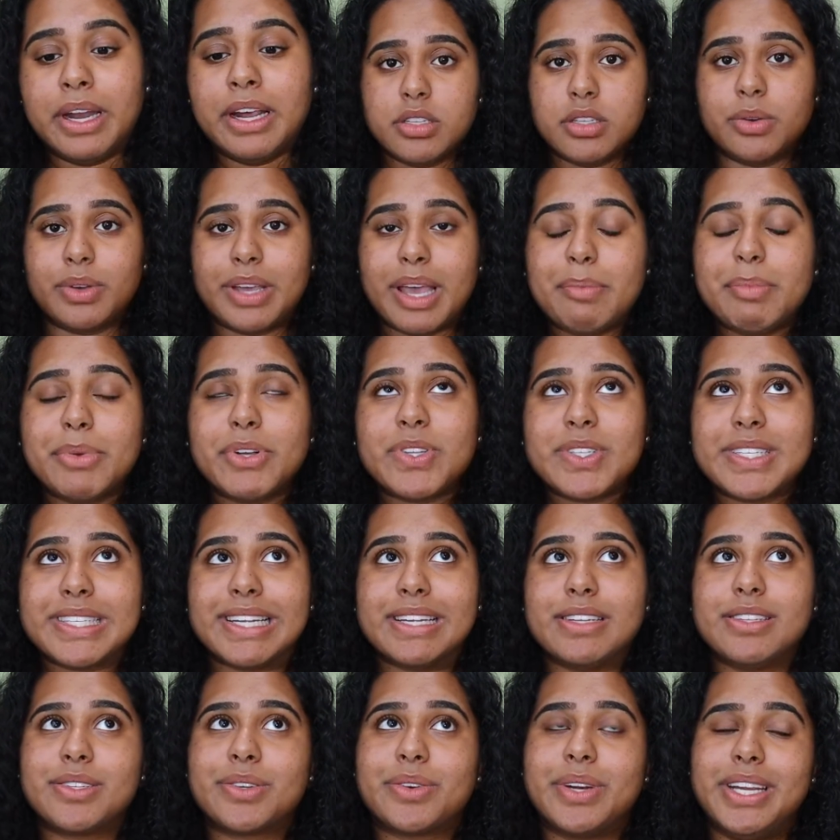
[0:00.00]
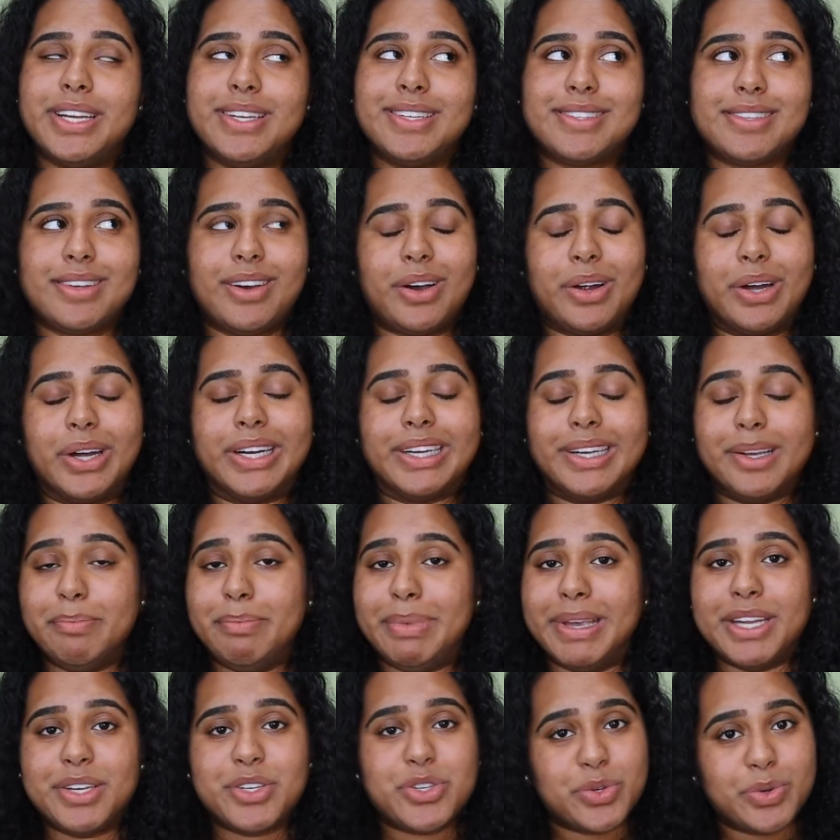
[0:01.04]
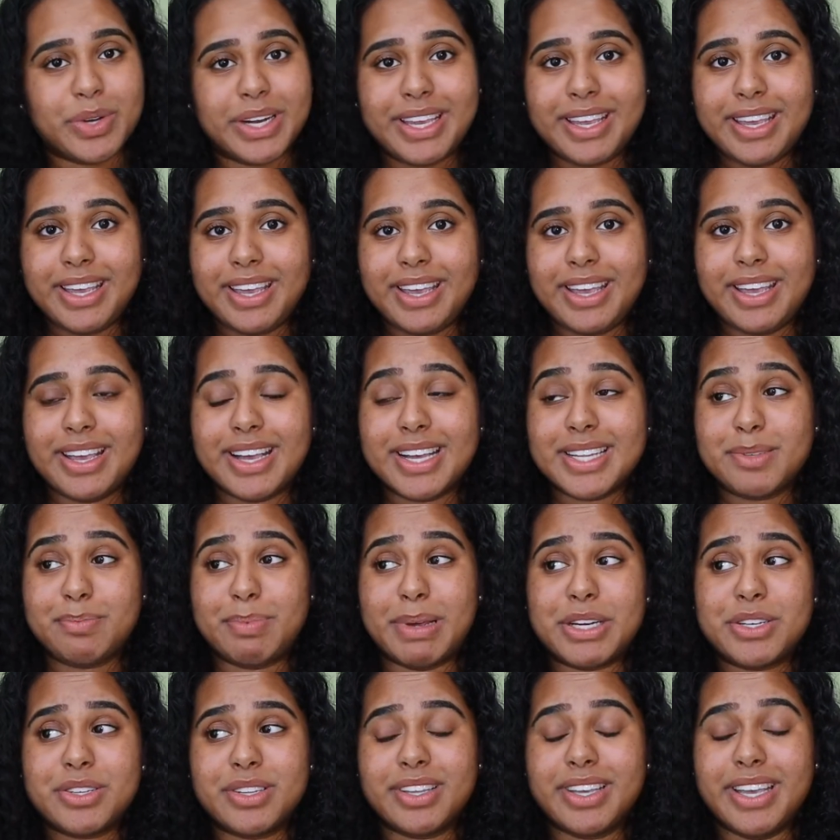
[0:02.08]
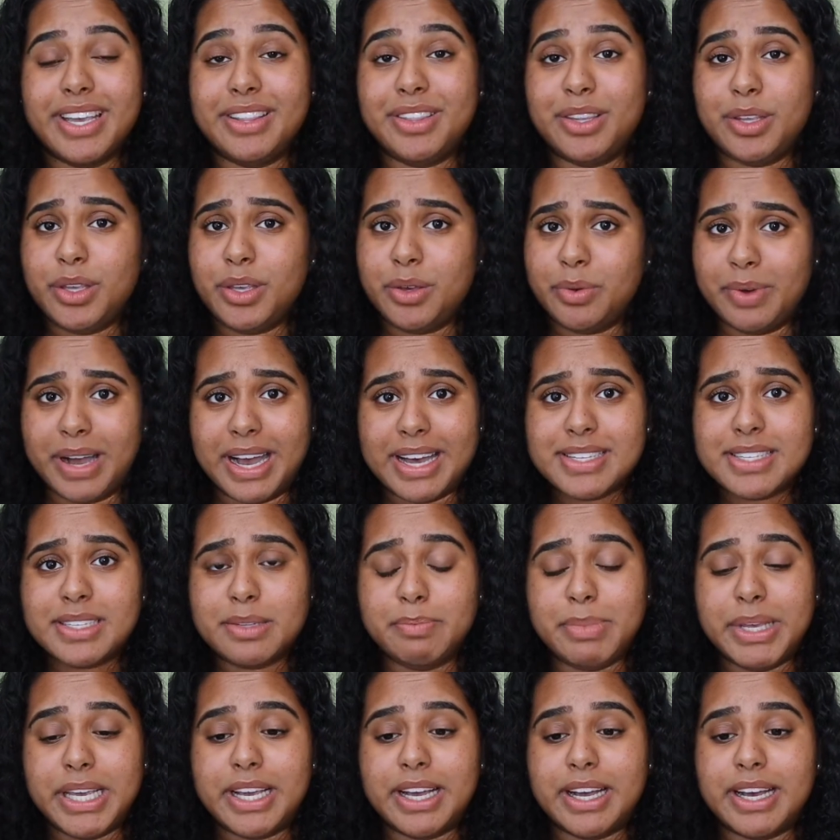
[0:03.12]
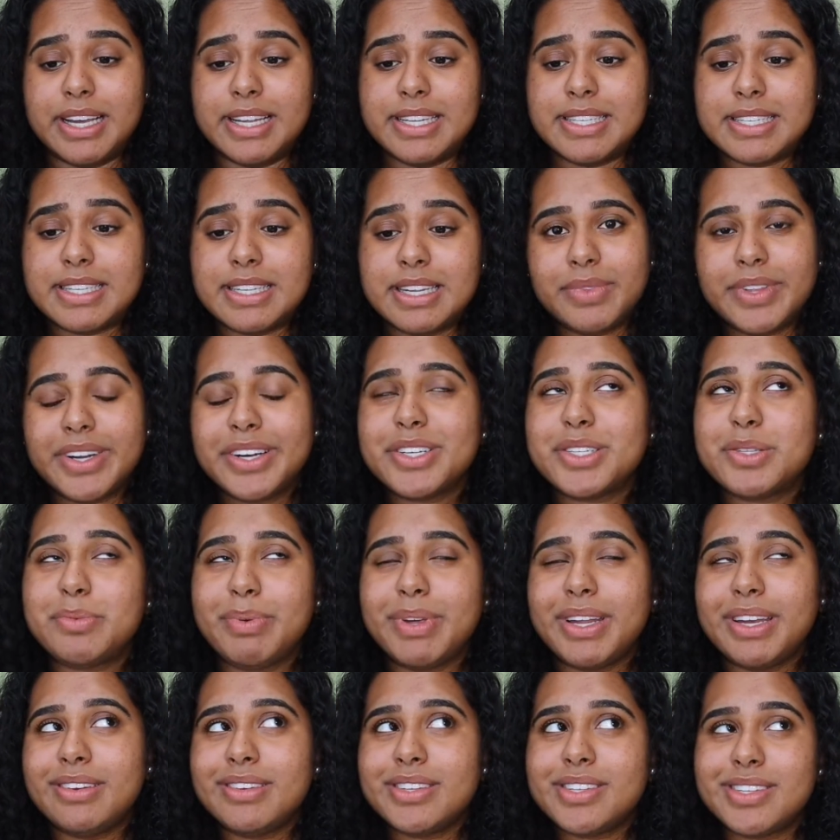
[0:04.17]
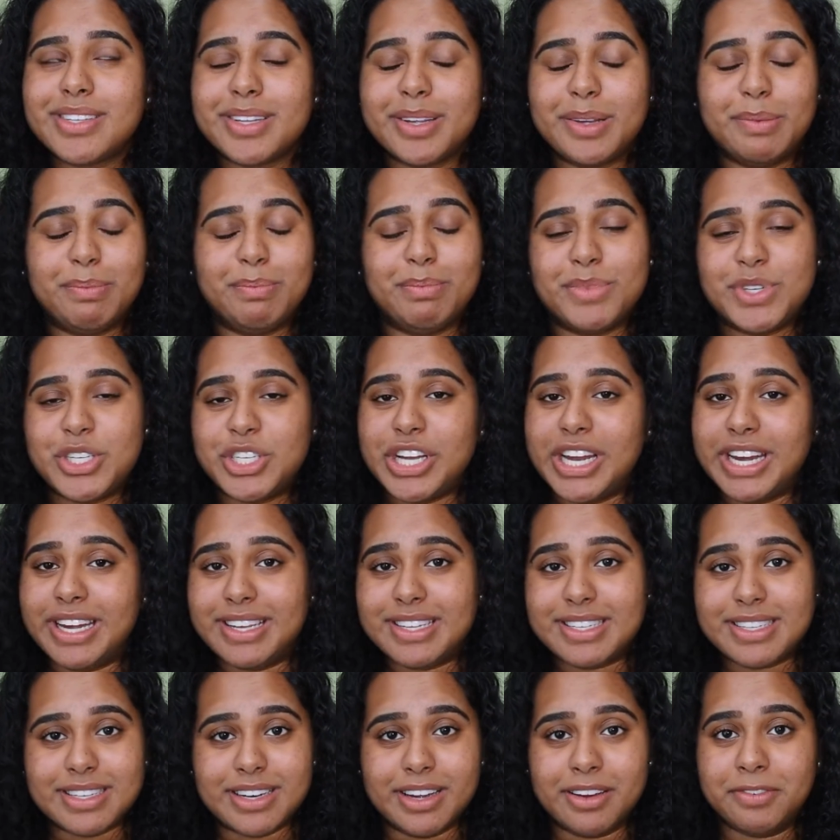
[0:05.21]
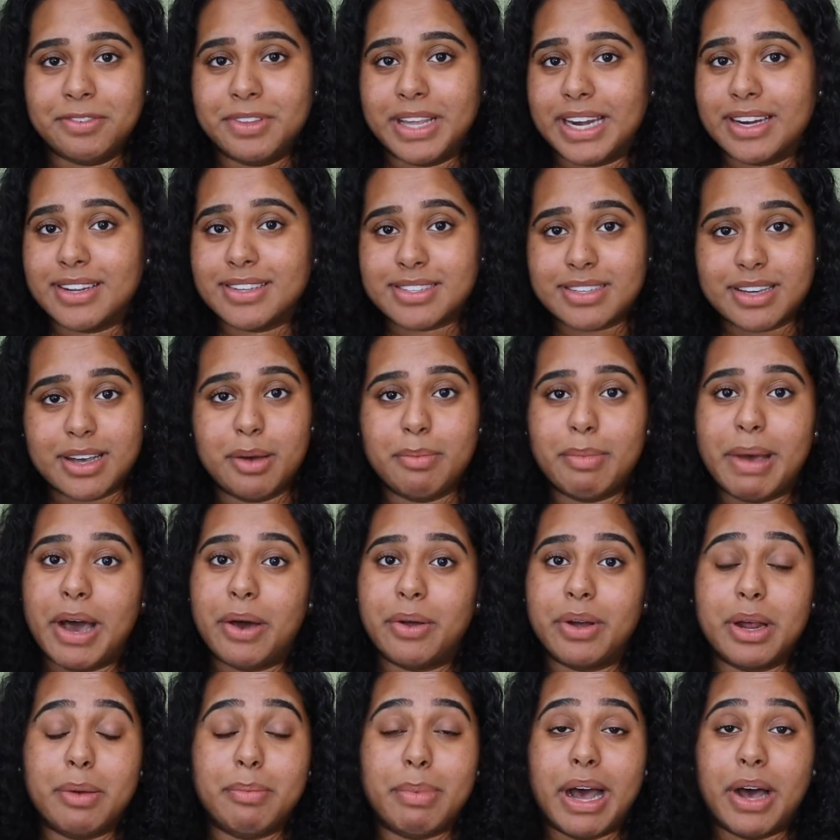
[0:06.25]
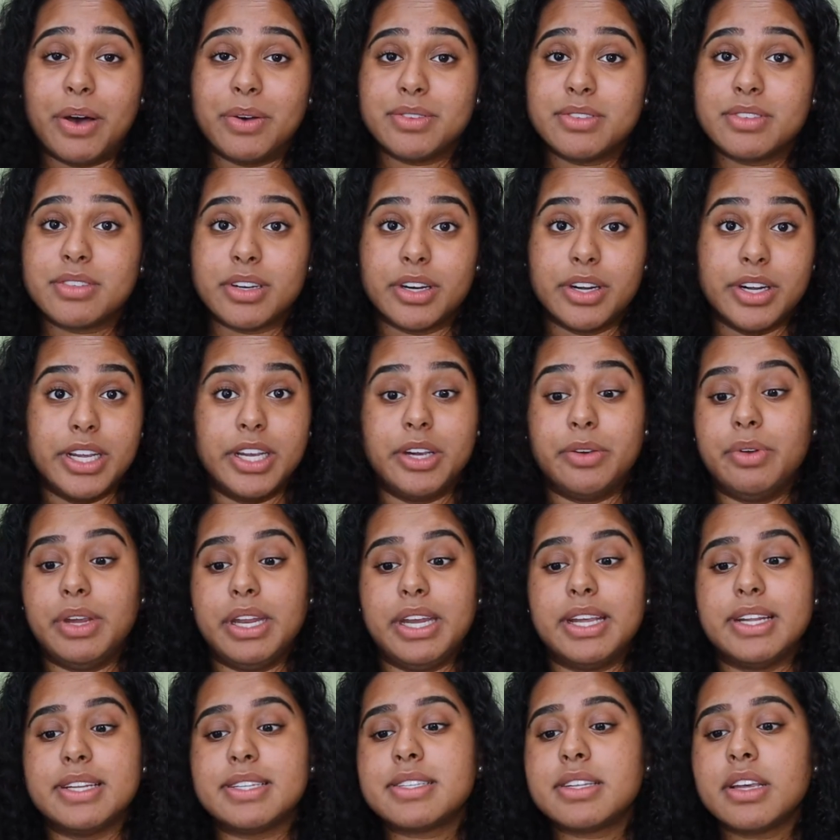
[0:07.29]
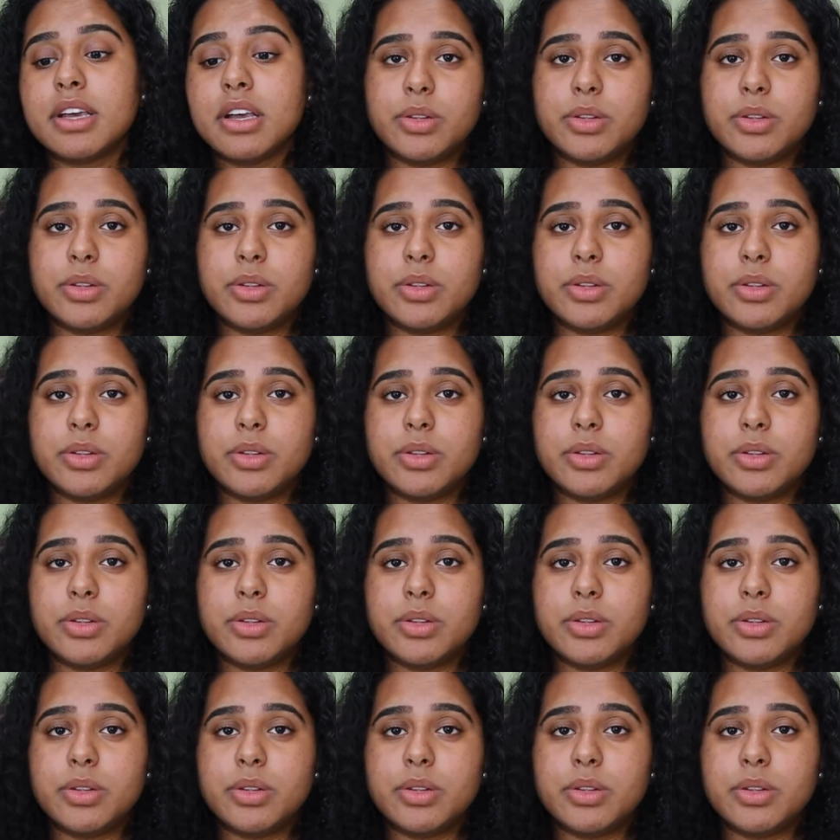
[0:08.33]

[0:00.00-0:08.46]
So chemical sunscreens are a bit tricky, especially in the US, because there's been some shady stuff that has come out about certain ingredients.